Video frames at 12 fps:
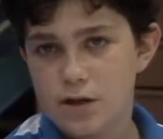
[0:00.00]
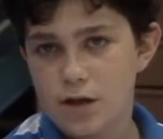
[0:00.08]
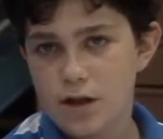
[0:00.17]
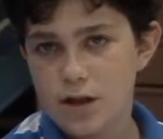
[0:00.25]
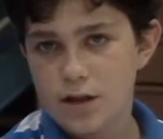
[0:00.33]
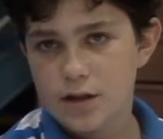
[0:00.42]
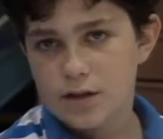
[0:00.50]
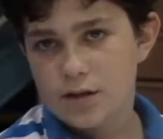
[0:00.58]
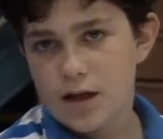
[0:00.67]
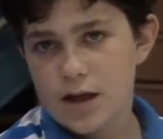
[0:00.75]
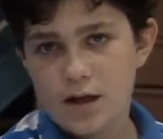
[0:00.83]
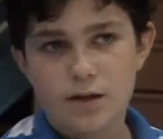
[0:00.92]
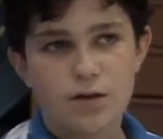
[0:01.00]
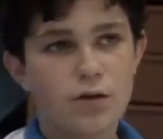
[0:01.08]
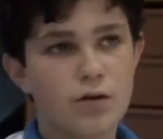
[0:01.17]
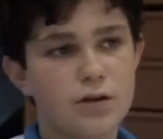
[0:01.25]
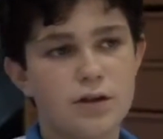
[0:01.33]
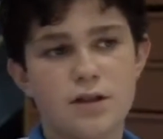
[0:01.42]
draw I
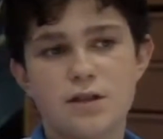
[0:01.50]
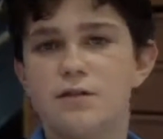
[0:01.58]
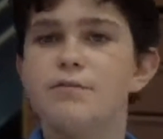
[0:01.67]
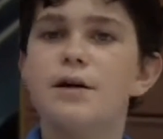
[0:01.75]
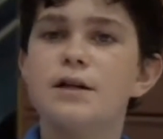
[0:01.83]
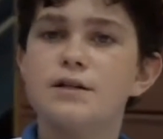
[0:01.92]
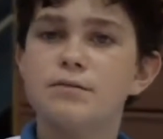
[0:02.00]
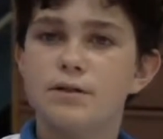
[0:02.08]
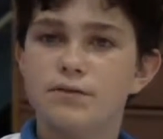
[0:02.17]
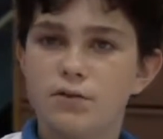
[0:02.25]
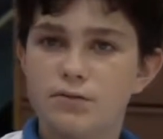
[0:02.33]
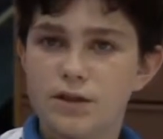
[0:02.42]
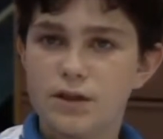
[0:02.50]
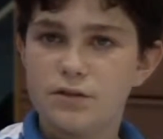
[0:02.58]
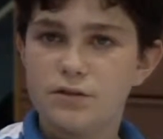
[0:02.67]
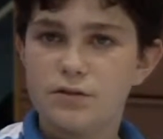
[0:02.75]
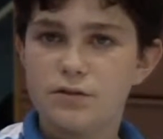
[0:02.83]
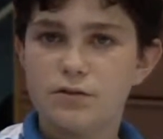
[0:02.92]
thought it's impossible for me
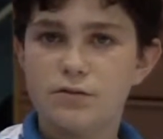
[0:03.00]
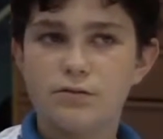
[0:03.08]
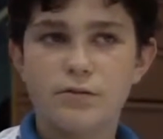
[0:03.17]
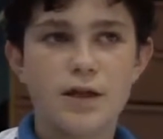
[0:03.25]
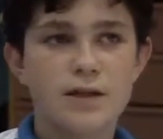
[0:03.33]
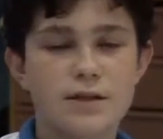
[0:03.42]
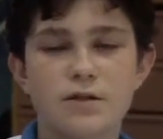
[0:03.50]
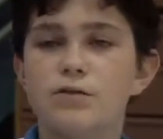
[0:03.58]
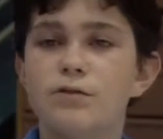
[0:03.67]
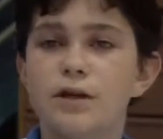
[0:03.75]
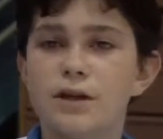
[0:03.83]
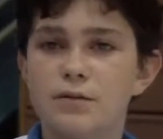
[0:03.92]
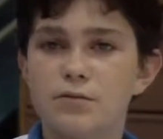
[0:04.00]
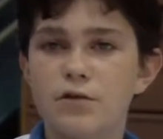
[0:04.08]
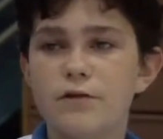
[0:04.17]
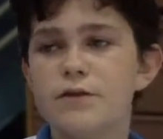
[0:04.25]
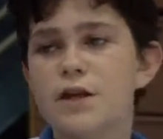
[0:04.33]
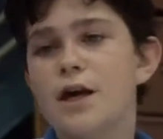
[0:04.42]
to make so quick the
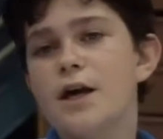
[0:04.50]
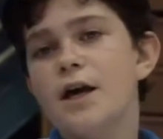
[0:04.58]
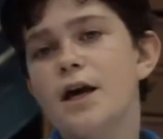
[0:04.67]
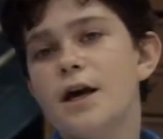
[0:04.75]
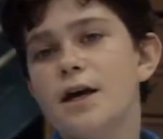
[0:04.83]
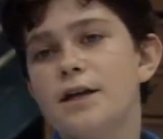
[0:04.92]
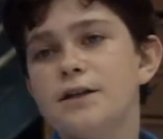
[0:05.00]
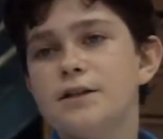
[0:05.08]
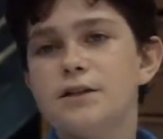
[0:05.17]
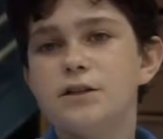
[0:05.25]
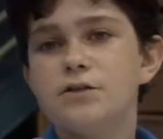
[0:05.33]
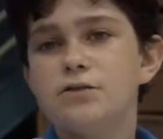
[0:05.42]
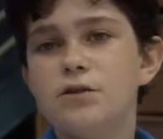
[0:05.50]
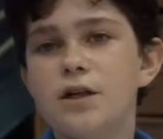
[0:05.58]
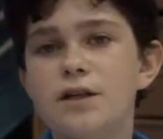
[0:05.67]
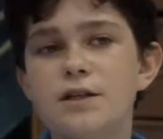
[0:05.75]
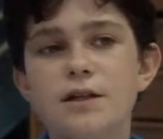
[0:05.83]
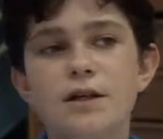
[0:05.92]
moves and uh, two
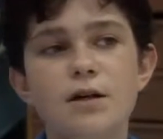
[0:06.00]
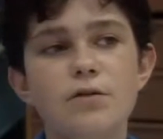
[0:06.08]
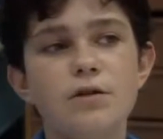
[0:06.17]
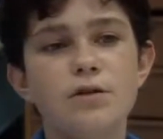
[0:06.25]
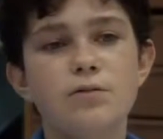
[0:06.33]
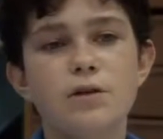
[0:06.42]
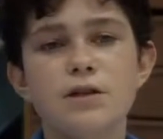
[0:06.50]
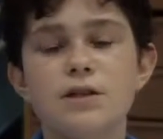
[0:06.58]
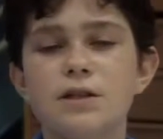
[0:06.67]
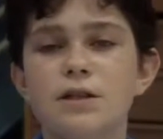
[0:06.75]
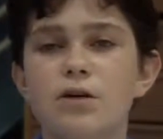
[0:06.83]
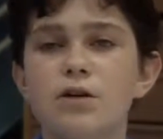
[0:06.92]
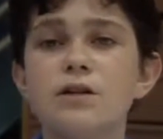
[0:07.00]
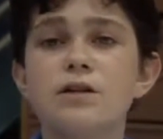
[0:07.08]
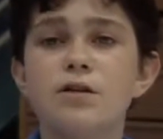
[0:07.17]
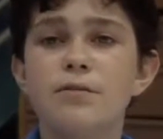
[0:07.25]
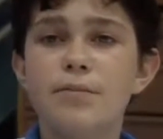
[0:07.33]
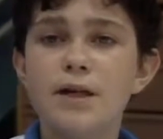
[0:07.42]
days ago it was uh,
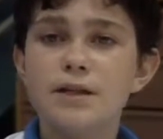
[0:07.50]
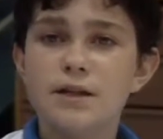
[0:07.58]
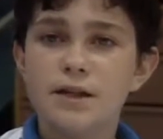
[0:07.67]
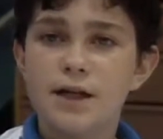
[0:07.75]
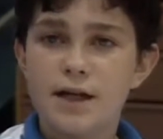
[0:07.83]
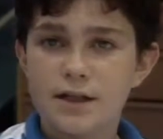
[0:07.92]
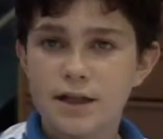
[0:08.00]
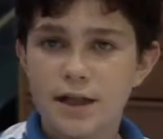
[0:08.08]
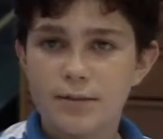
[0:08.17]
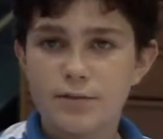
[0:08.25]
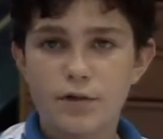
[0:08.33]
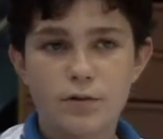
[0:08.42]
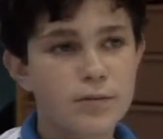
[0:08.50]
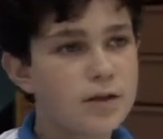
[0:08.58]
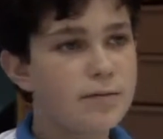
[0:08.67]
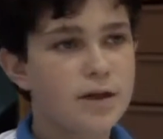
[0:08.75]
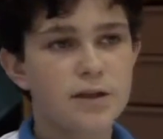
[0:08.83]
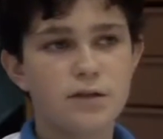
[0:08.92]
also a better end game for
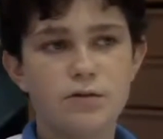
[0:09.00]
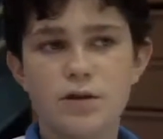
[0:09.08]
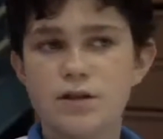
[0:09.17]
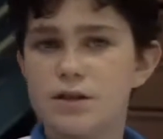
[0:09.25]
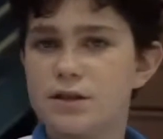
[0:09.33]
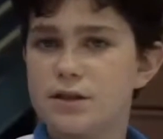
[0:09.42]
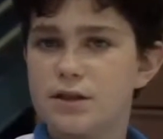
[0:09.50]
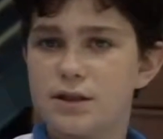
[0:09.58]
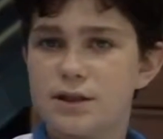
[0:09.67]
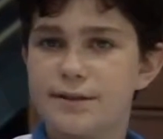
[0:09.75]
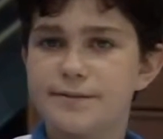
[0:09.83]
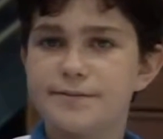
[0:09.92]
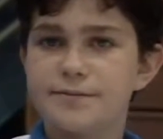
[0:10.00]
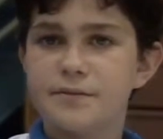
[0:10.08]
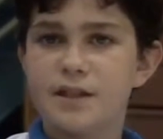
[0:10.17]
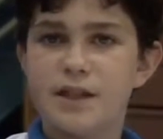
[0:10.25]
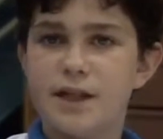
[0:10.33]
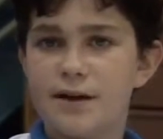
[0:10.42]
me but it wasn't uh,
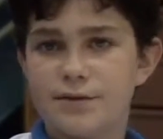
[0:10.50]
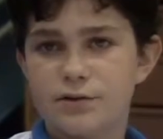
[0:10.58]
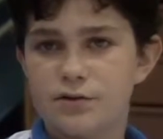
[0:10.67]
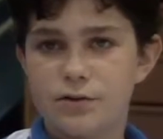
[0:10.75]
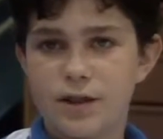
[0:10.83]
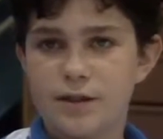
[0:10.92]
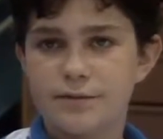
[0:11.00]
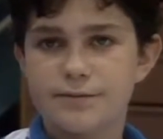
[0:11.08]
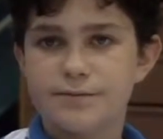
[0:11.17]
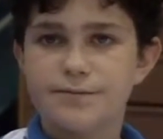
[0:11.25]
enough to win